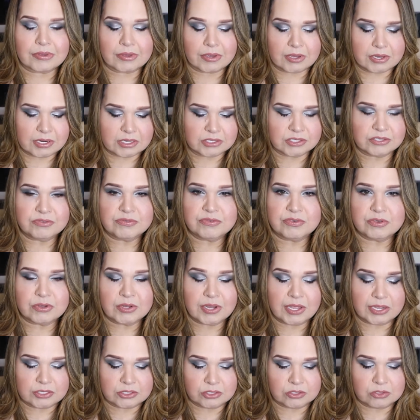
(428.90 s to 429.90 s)
it doesn't feel
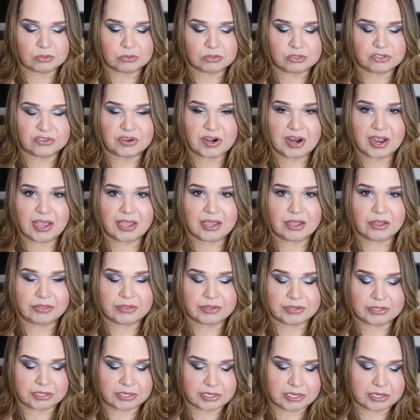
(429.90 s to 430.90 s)
like so dry on
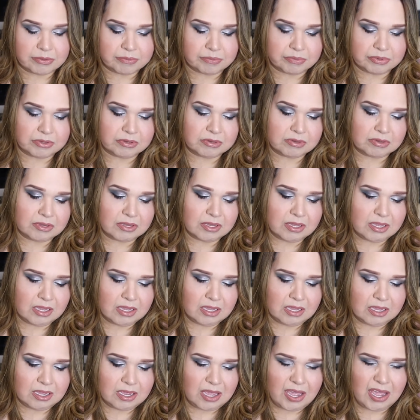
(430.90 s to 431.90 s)
the lip.
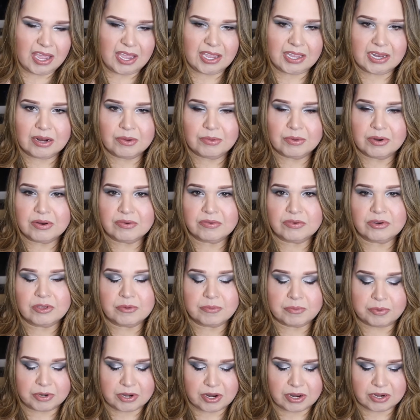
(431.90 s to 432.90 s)
I hate it whenever
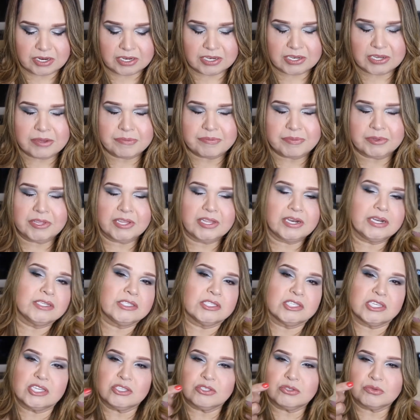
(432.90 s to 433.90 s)
you put on the lip and then
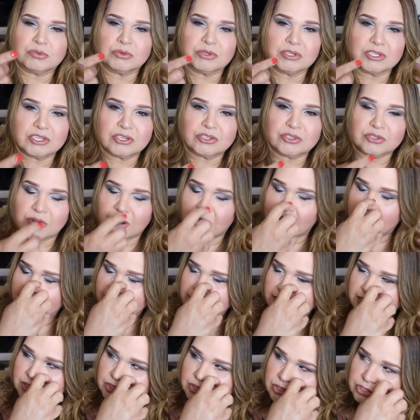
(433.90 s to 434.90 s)
it gets really dry
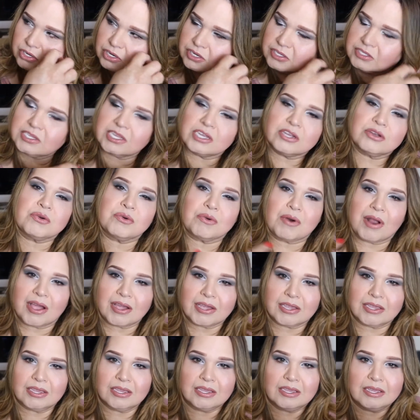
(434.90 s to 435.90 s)
and it starts like
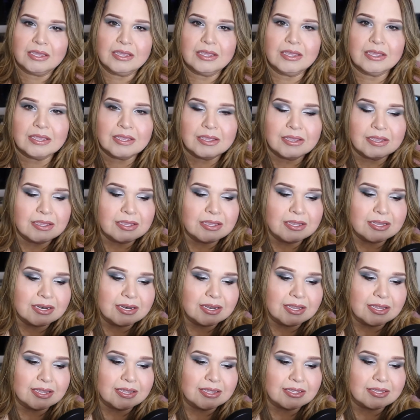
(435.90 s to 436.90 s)
cracking.
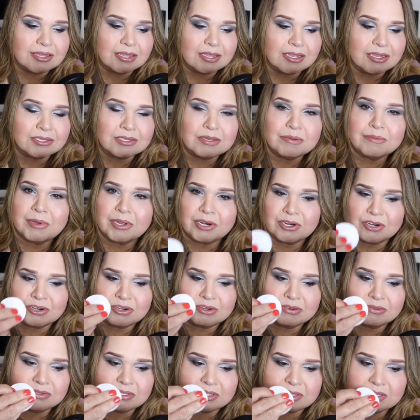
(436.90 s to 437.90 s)
Like, that gets on my
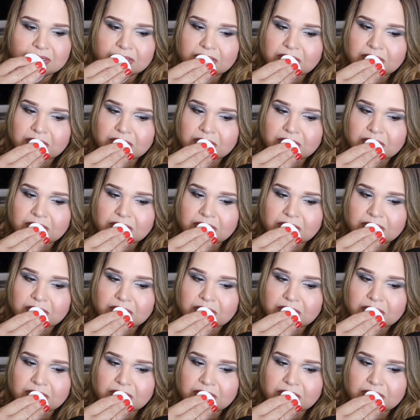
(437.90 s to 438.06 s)
nerves.